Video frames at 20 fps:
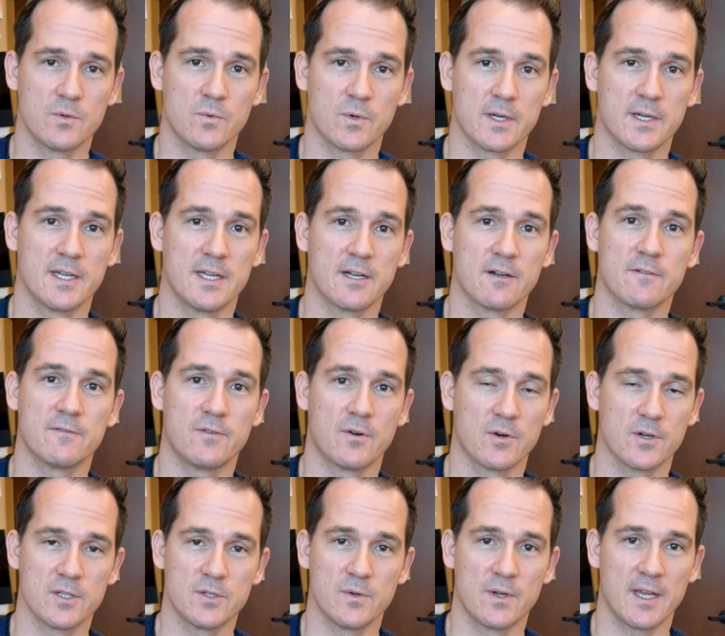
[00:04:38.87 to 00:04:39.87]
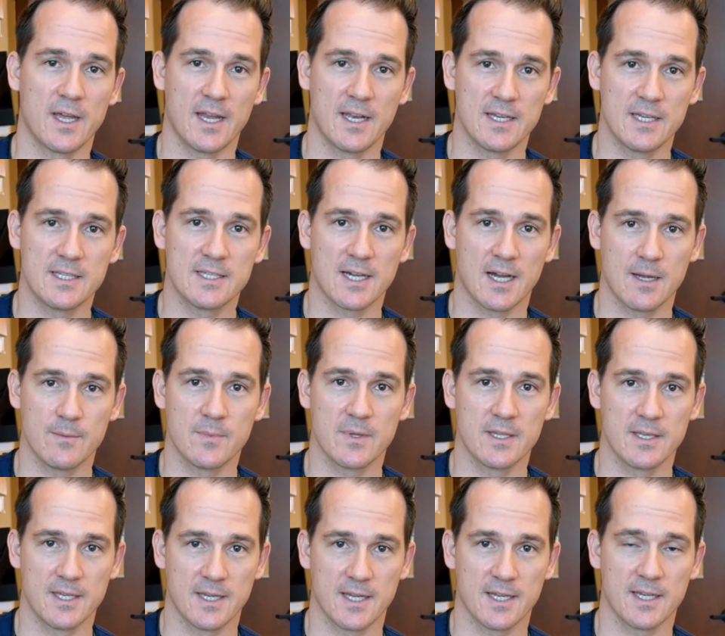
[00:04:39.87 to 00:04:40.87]
We're here for you at any time of
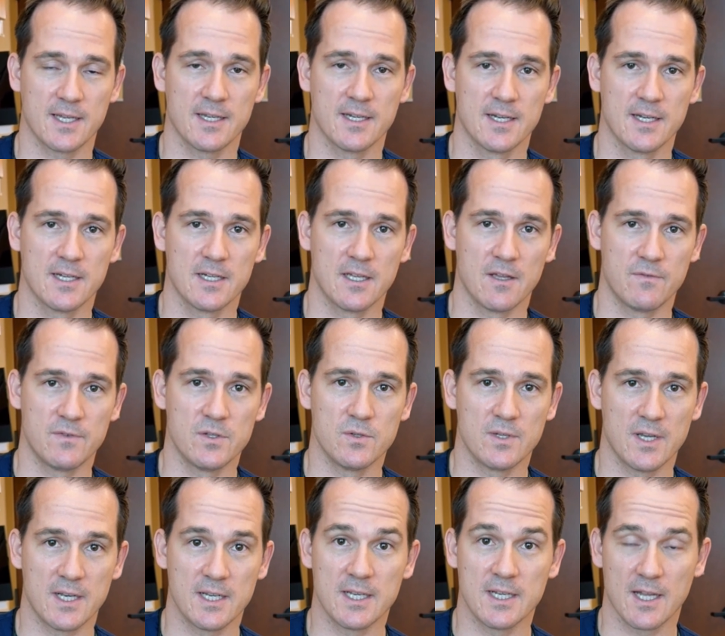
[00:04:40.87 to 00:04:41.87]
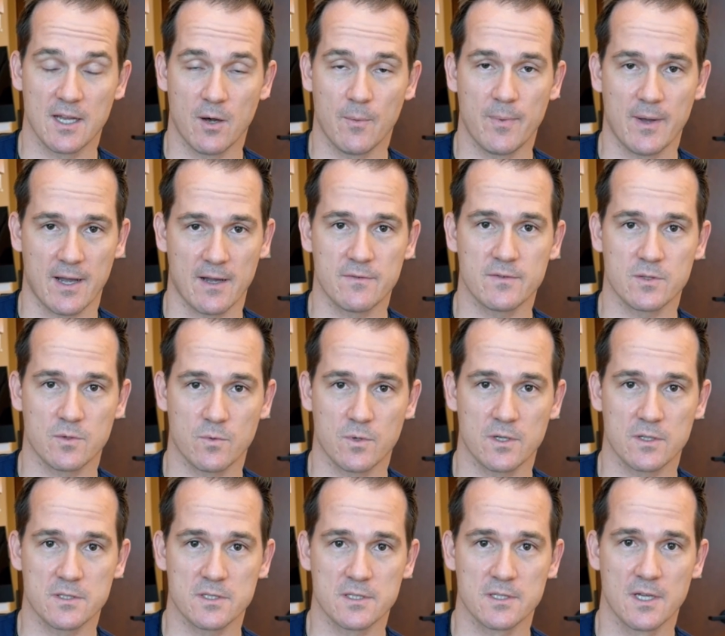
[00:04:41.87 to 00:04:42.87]
the day if you need any help
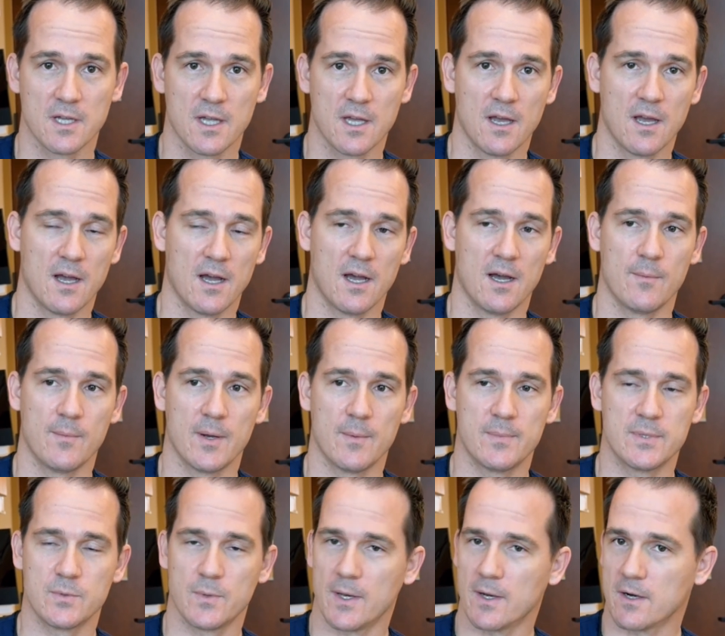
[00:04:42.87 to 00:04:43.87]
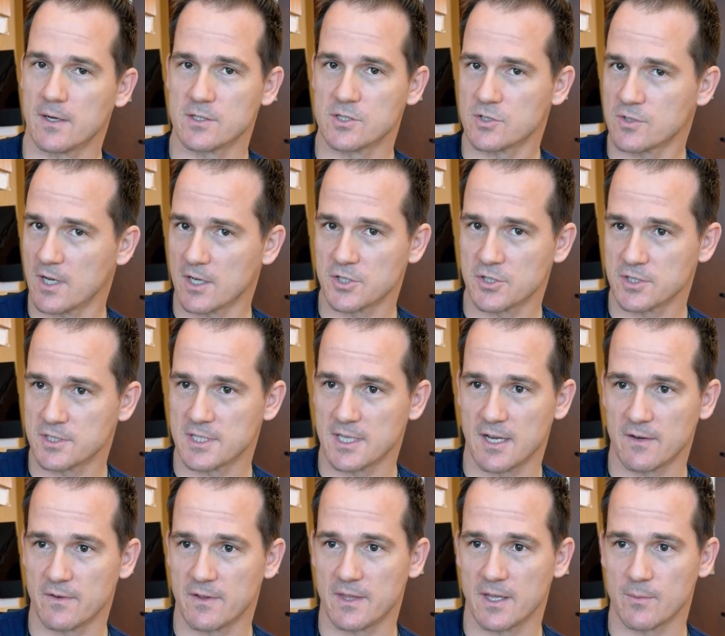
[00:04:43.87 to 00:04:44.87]
afterwards. Uh, but between our instructions and
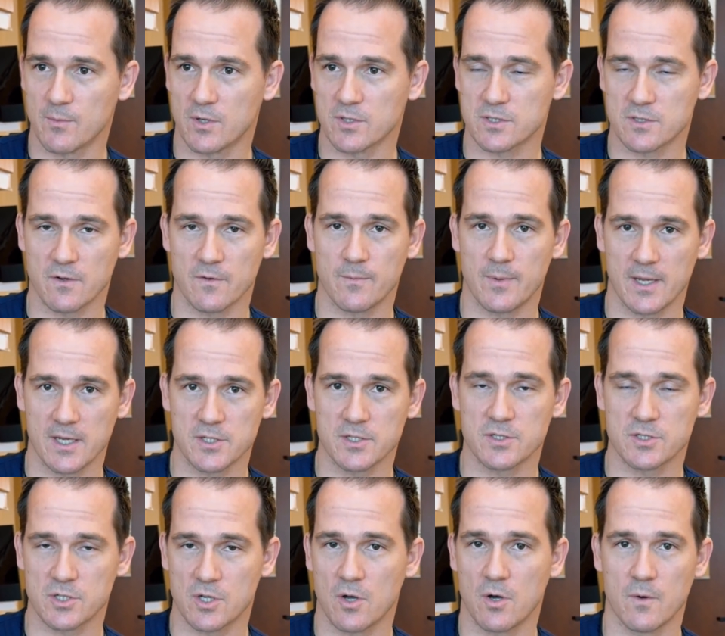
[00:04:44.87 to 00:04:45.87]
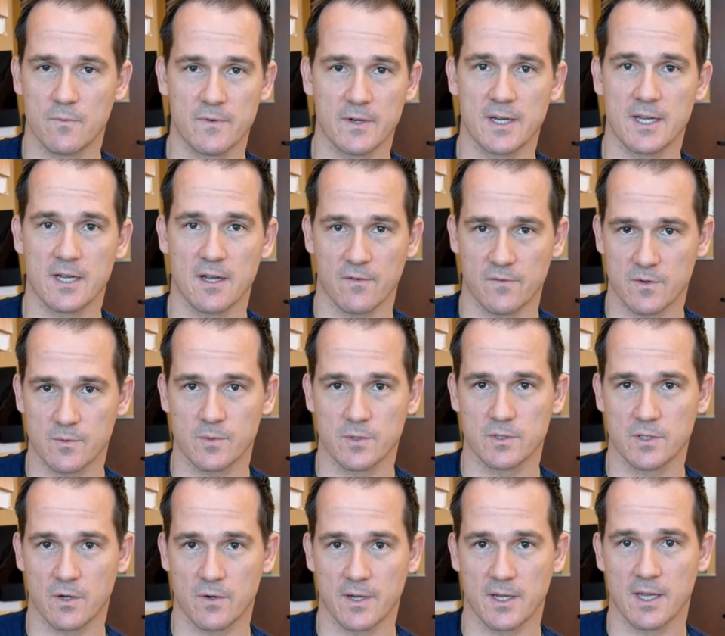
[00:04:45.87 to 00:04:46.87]
everything, most of our patients go home very comfortable
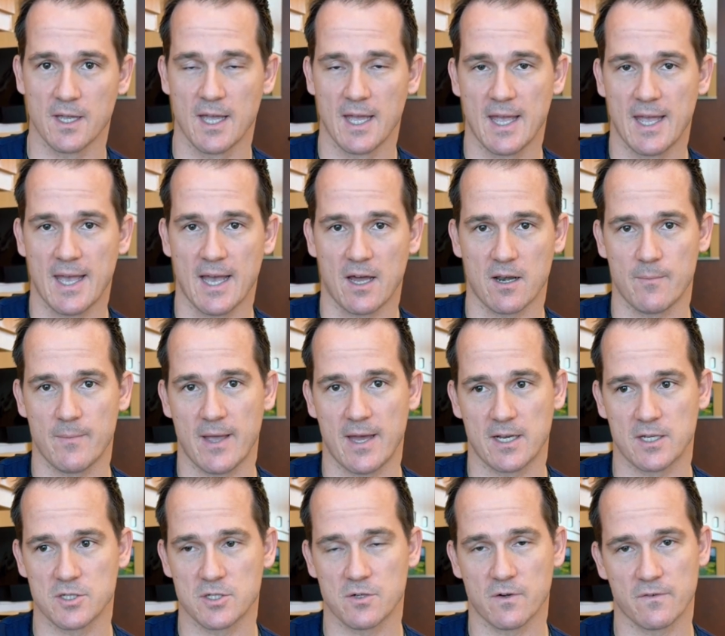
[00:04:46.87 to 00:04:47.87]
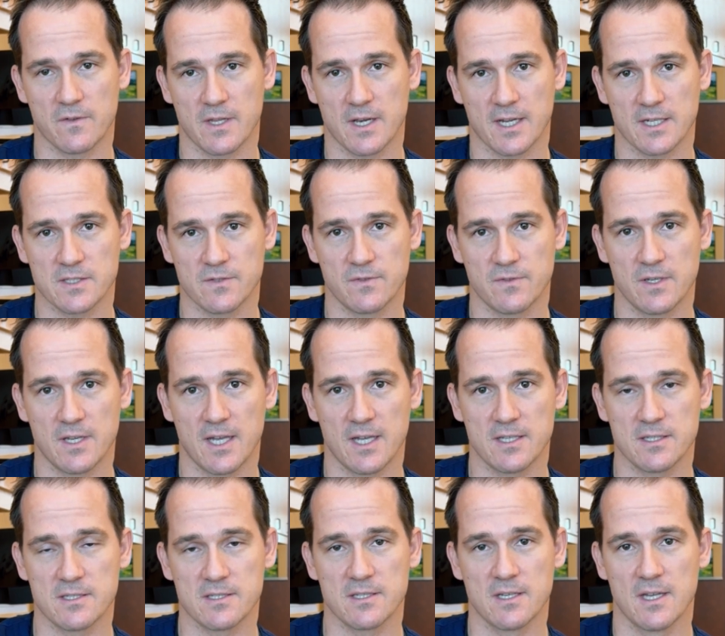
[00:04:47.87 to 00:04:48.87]
knowing how to manage it over the next few
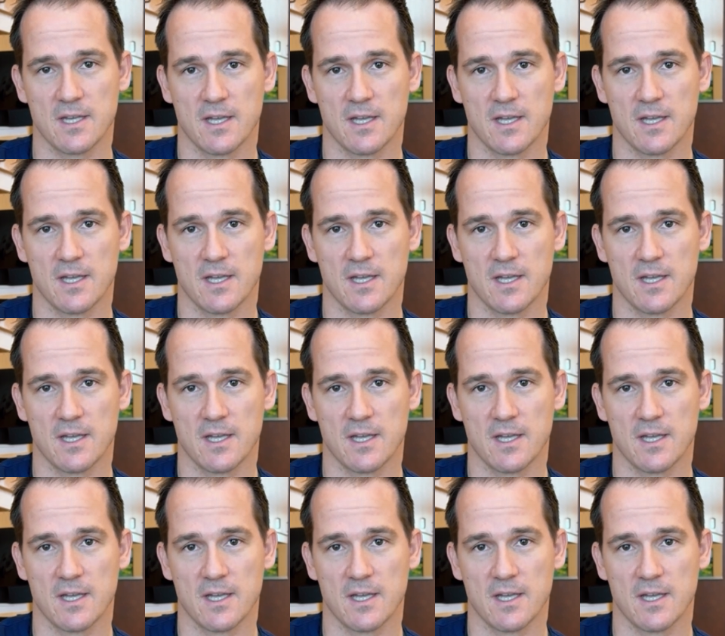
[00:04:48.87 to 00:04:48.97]
days.